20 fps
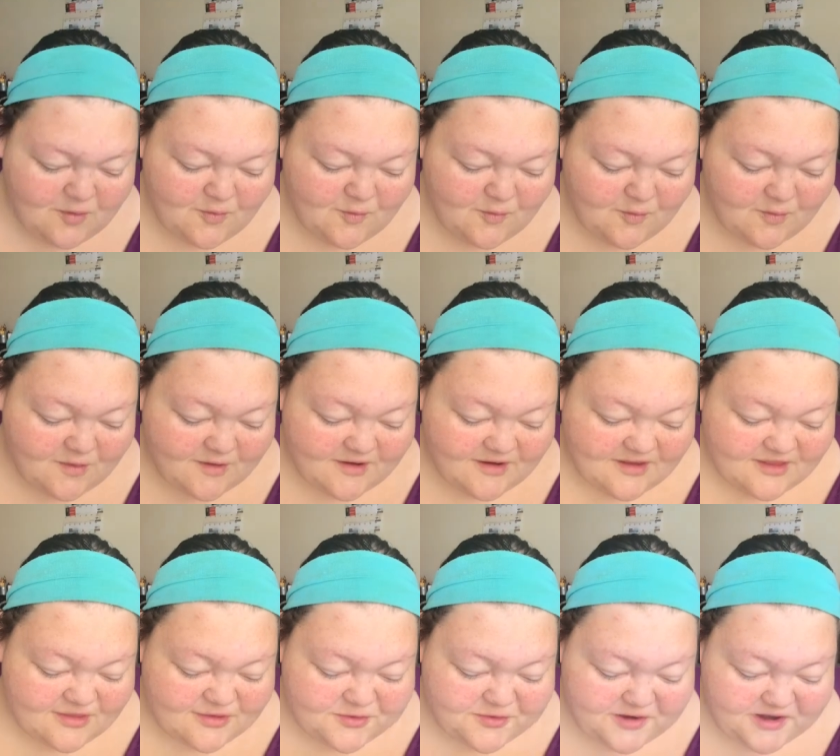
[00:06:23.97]
For
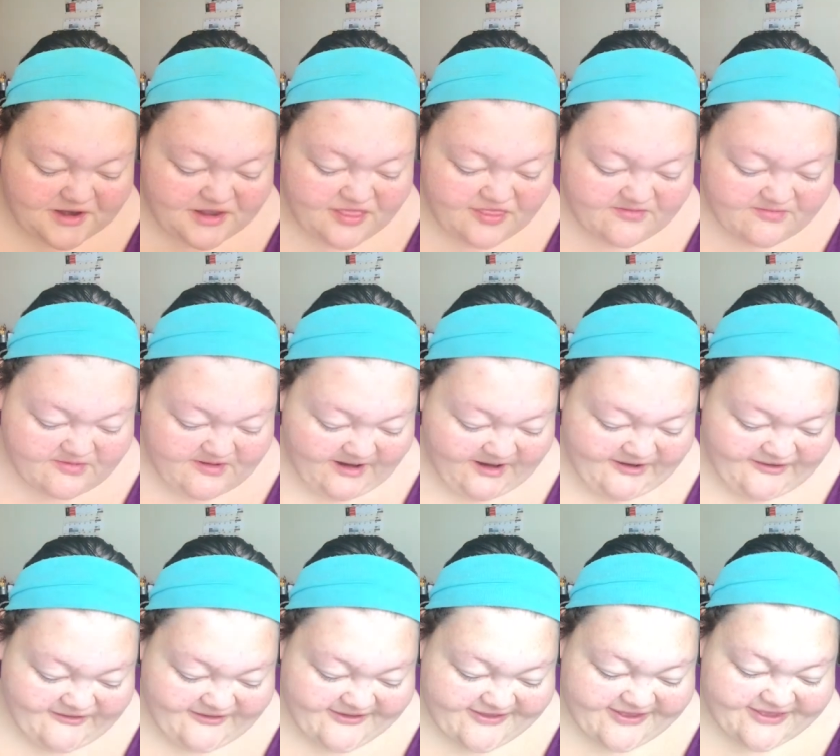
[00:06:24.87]
training the
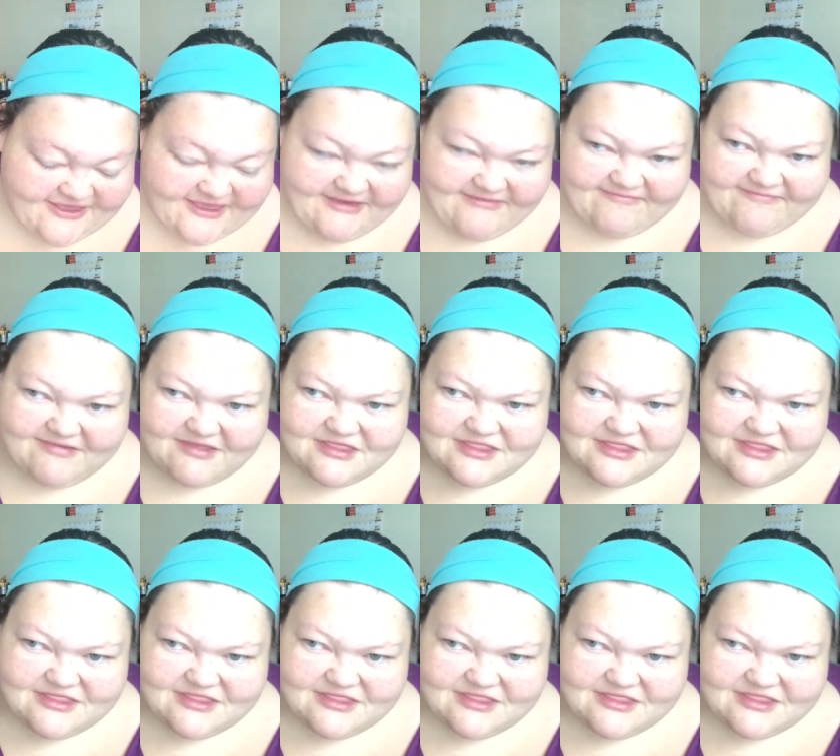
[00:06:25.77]
brain to sleep